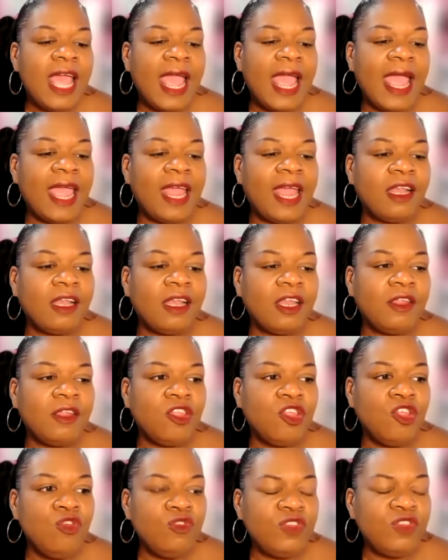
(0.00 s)
and
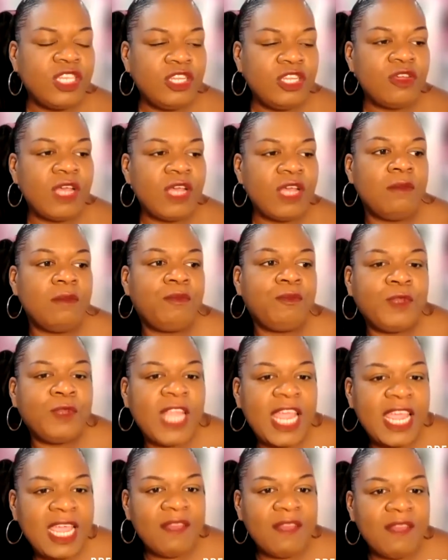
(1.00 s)
you still and
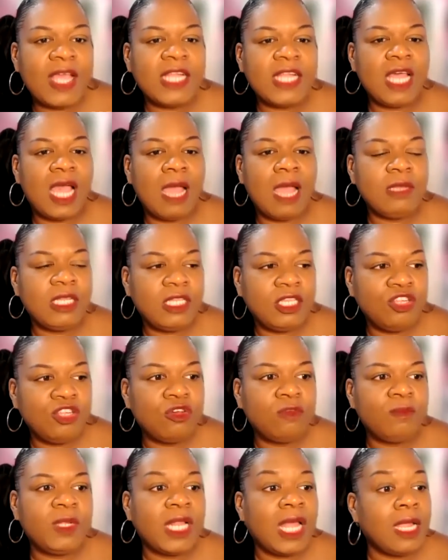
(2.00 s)
taking that time to still
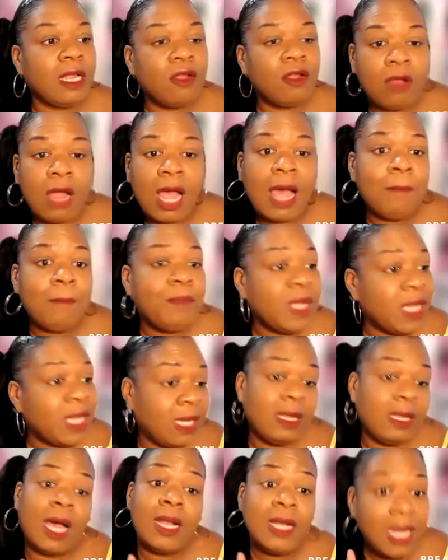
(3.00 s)
be like girl i
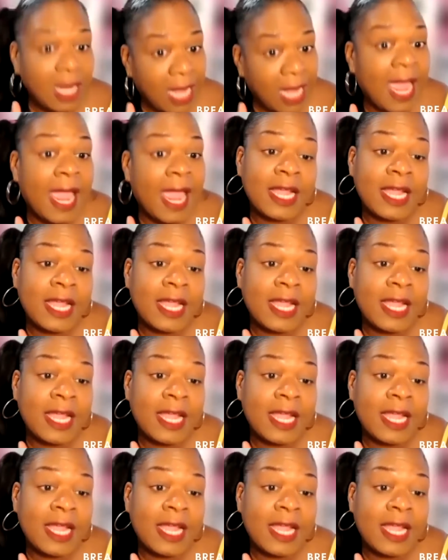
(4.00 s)
beat a nigga